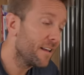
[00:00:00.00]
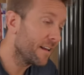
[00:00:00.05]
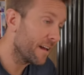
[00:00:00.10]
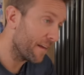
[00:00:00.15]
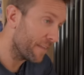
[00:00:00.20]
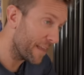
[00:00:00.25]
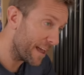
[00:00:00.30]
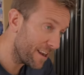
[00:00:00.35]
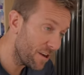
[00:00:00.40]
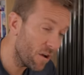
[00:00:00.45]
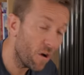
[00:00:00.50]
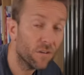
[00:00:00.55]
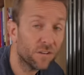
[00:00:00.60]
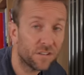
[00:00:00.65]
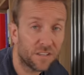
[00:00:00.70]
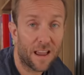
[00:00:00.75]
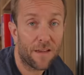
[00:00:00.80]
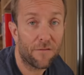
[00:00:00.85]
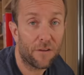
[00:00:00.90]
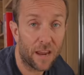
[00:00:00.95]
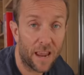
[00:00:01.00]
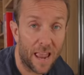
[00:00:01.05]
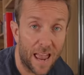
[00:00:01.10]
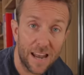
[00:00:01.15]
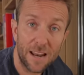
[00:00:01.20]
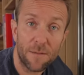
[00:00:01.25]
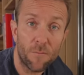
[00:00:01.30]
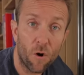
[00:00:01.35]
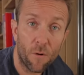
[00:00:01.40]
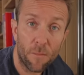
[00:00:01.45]
and they're not saving
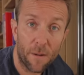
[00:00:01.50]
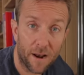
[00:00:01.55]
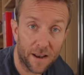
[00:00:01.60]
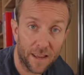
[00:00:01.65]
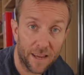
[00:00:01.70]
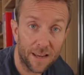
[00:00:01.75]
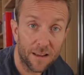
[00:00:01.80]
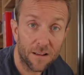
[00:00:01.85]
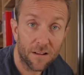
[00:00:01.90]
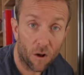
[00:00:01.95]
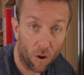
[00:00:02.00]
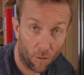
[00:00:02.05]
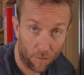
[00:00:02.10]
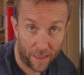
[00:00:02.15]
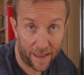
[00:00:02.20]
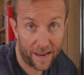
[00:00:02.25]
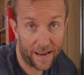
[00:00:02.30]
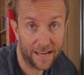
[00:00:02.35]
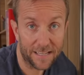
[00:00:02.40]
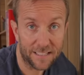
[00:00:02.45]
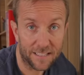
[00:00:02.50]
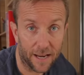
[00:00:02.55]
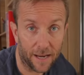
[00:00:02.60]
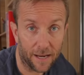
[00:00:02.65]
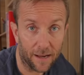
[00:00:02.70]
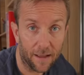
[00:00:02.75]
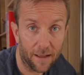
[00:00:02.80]
any more money on their heating.